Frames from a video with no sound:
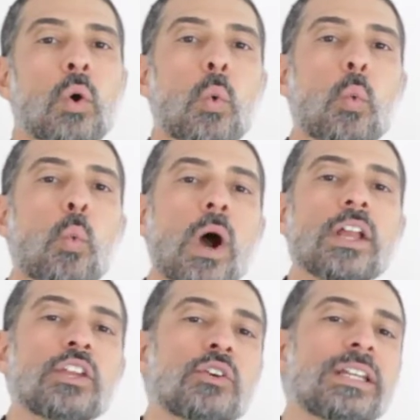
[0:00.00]

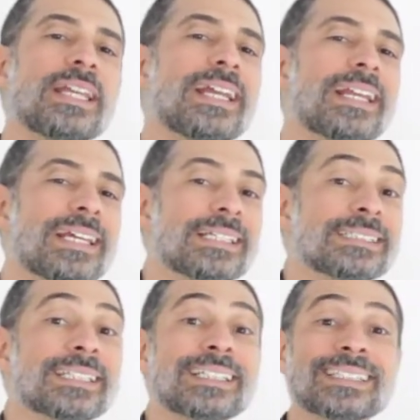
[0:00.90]
What you need
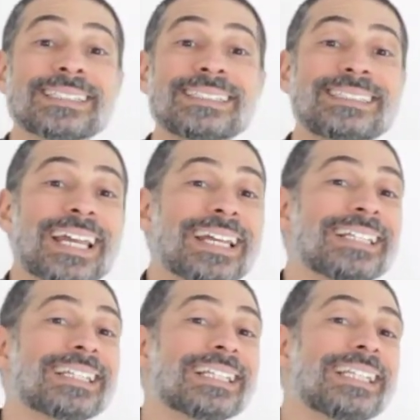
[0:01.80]
is the
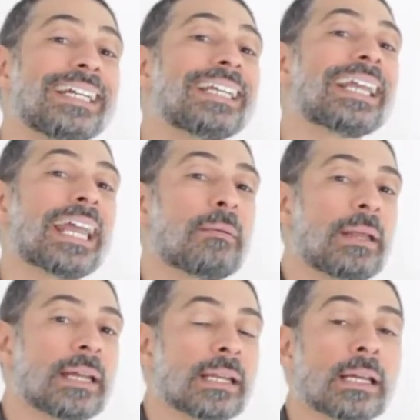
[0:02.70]
date the lead came
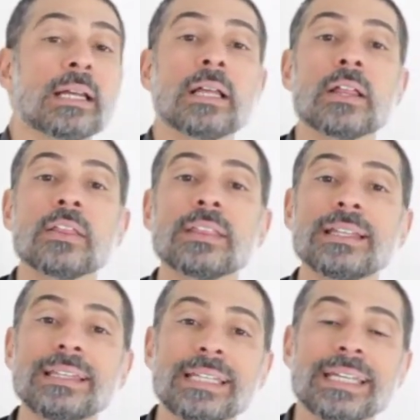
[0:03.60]
in, the
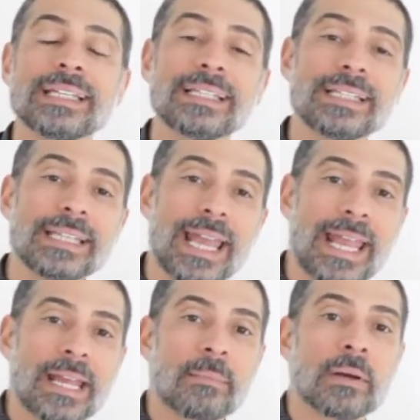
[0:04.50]
lead
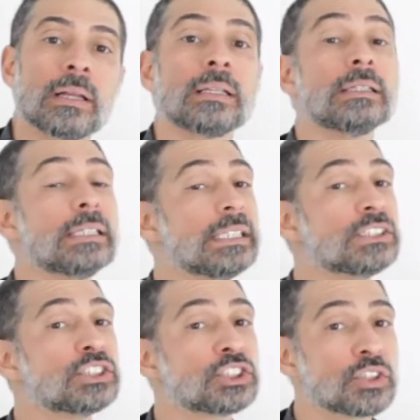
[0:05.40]
name, lead
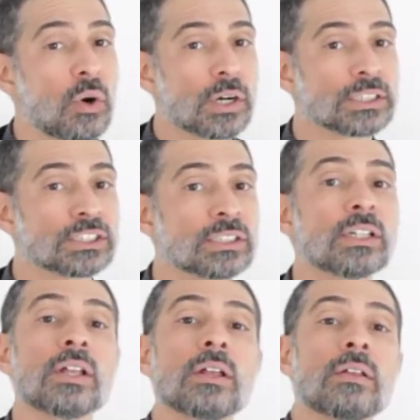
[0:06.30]
source,
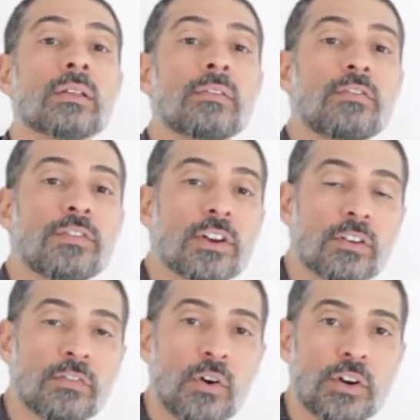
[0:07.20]
their
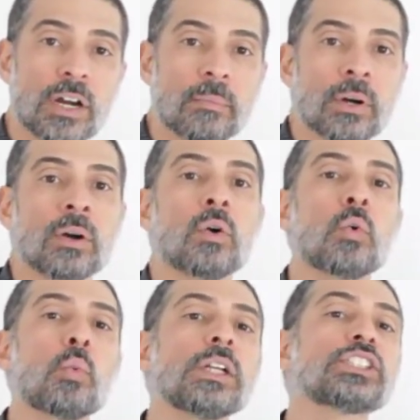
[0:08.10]
phone number,
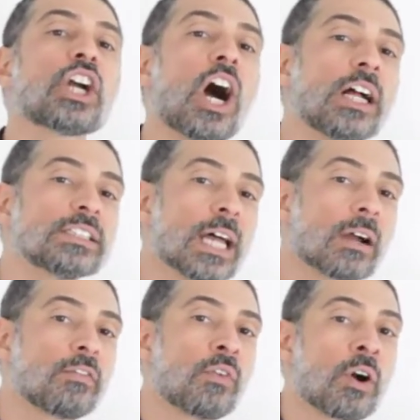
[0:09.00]
which
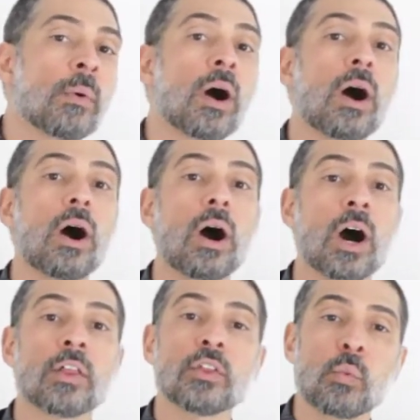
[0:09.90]
contact form
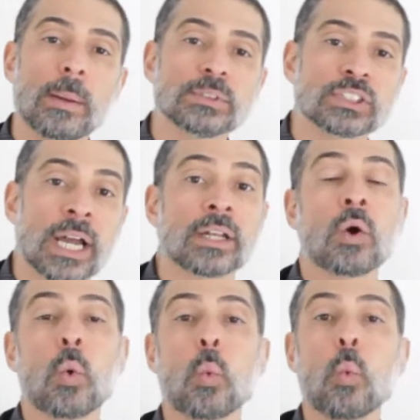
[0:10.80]
on the website,
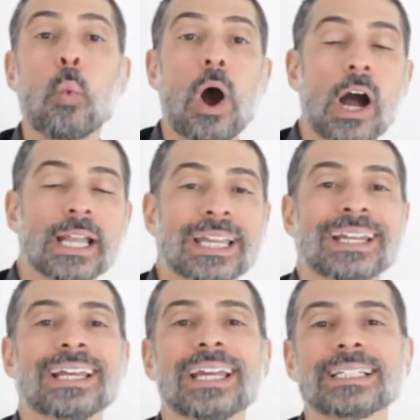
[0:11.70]

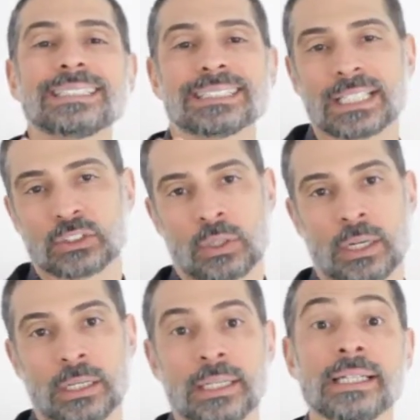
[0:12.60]
walk-in, etc.
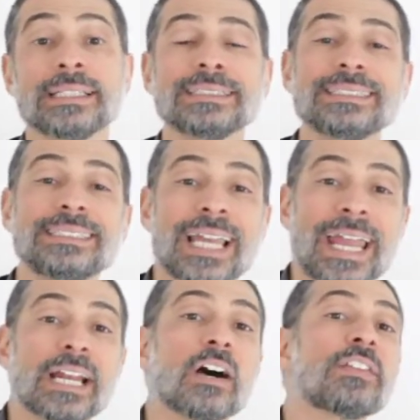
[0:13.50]

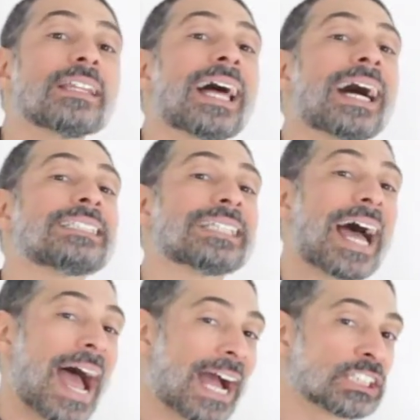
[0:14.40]
Date of the last
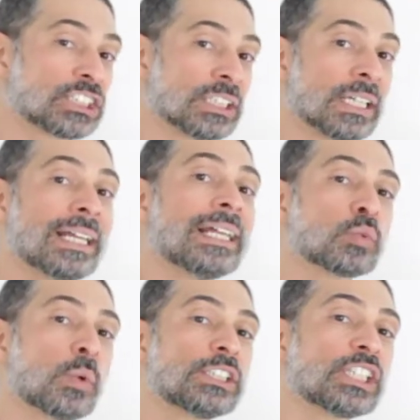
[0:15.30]
action,
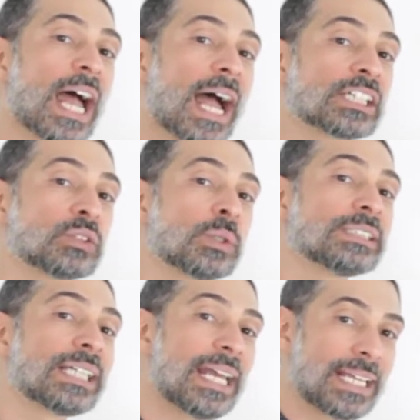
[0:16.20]
which action was
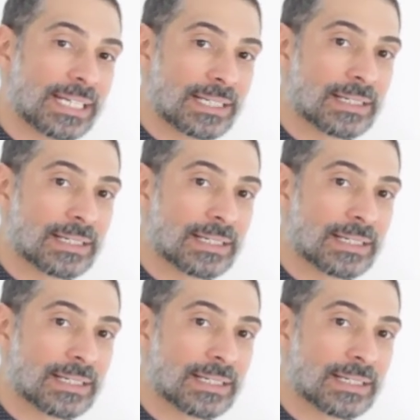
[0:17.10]
taken,